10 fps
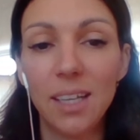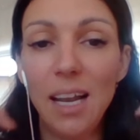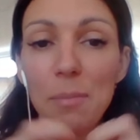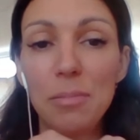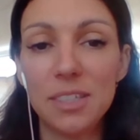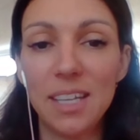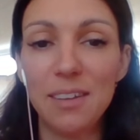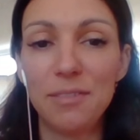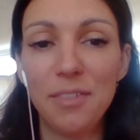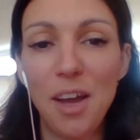
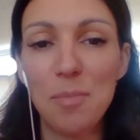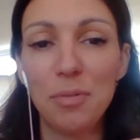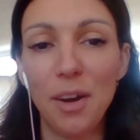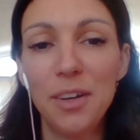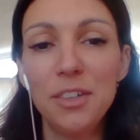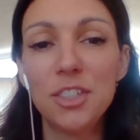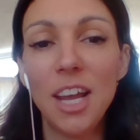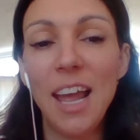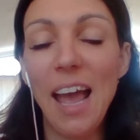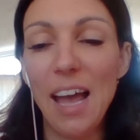collaborative
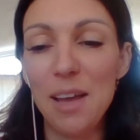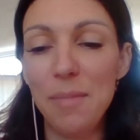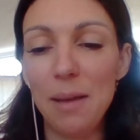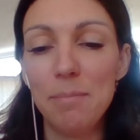approach um,